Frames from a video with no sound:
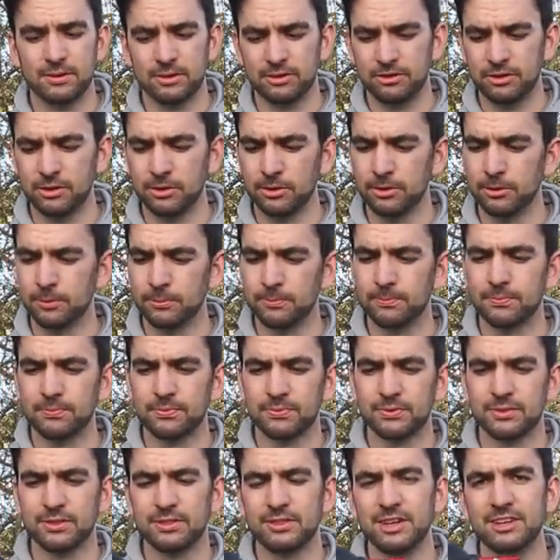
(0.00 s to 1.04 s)
So
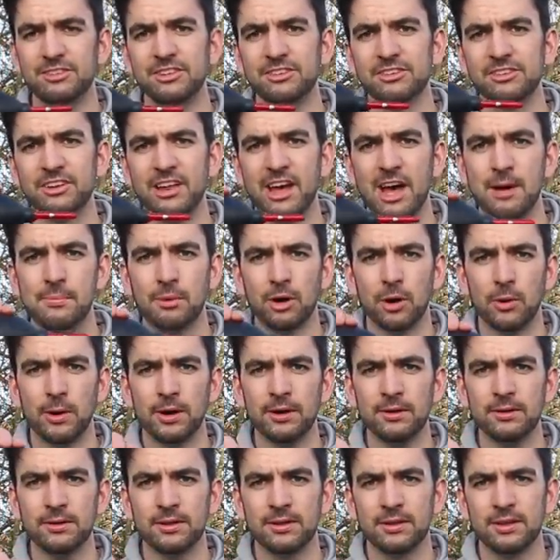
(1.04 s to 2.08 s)
this is an air
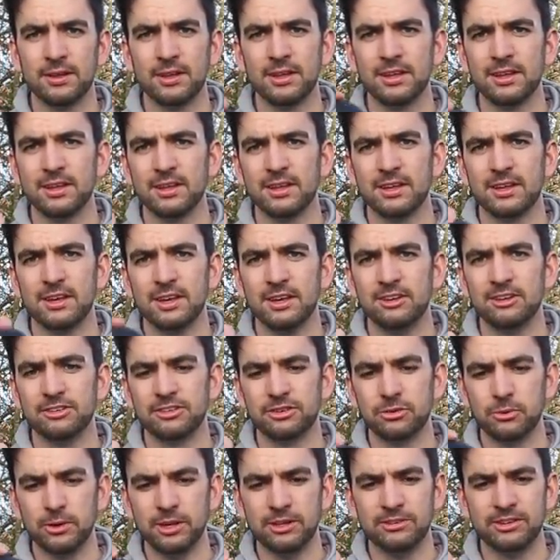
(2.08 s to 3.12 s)
blower. You just
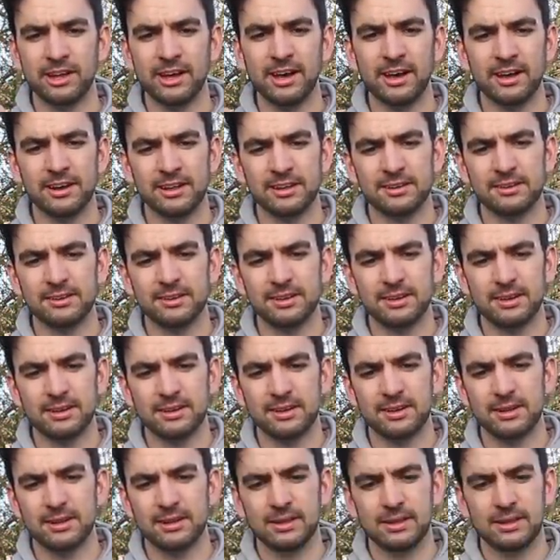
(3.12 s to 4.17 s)
squeeze that and it
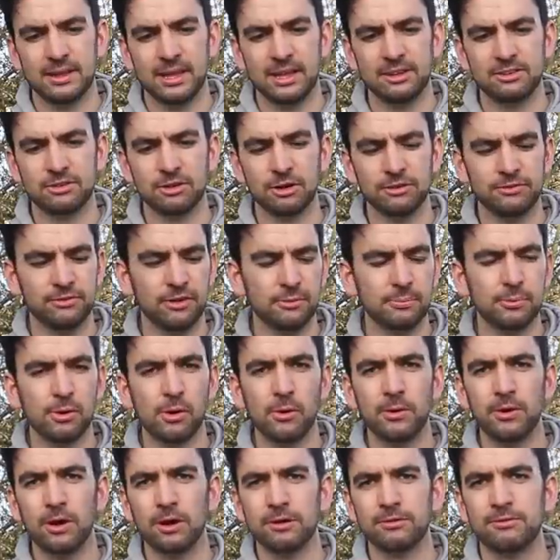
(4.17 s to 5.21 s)
it's good for
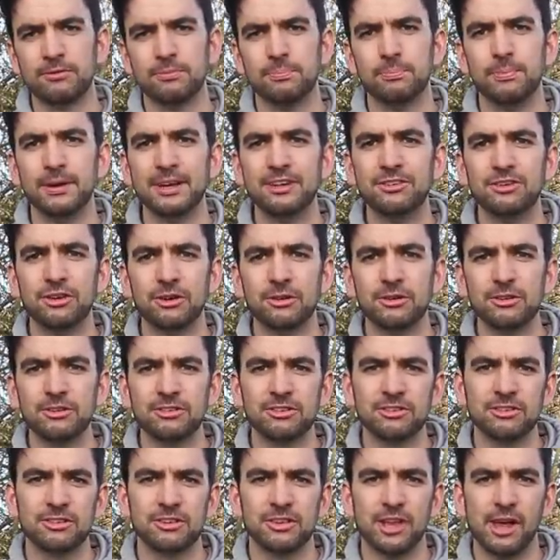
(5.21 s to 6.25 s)
blowing off big
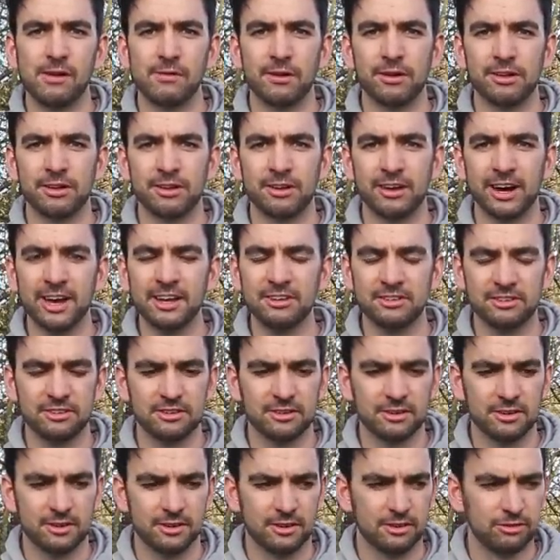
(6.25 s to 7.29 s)
chunks that are on the glass.
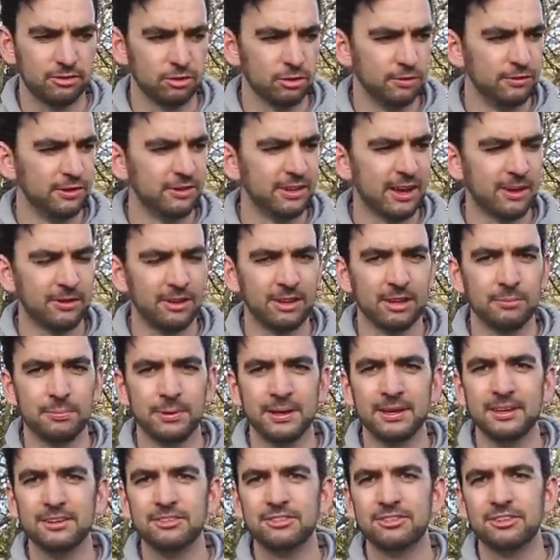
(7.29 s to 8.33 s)
So if you're down at the
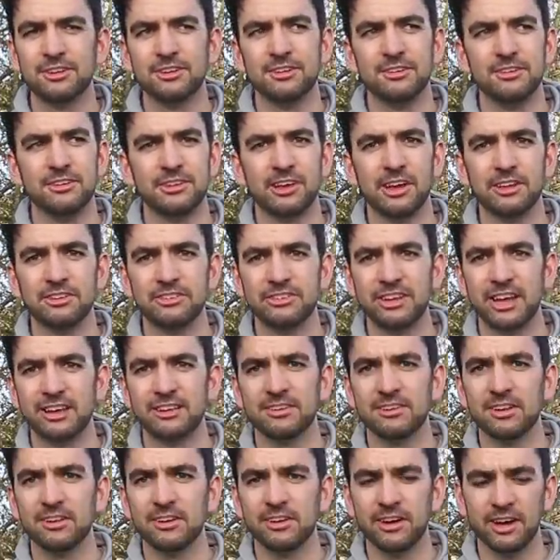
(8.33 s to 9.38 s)
beach and you get
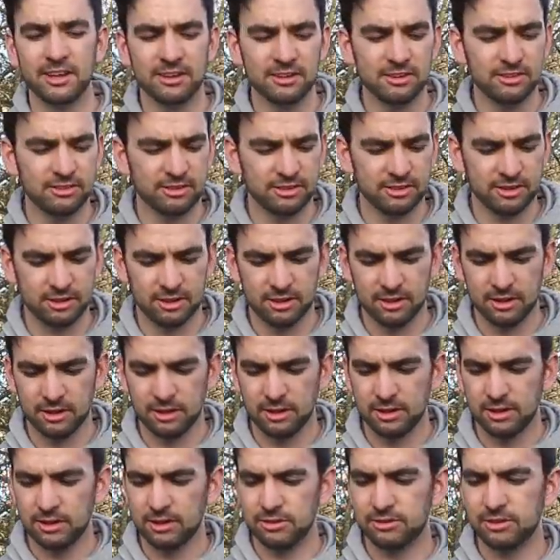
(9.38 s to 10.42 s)
sand on the lens,
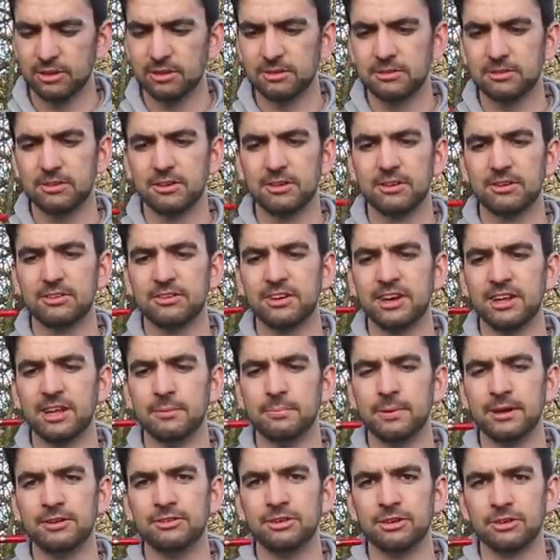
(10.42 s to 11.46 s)
so you take
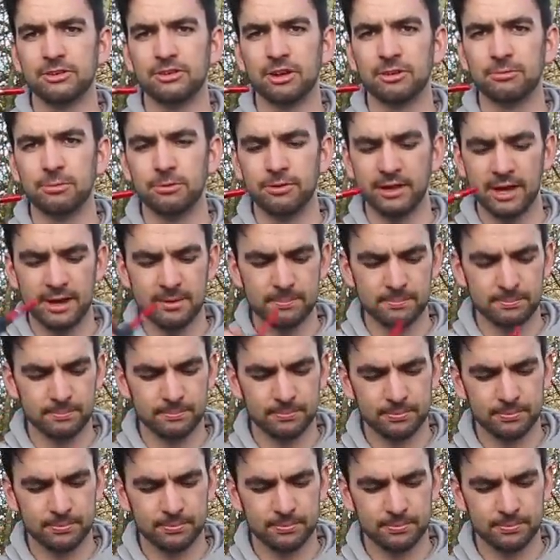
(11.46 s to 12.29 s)
the big chunks off with that.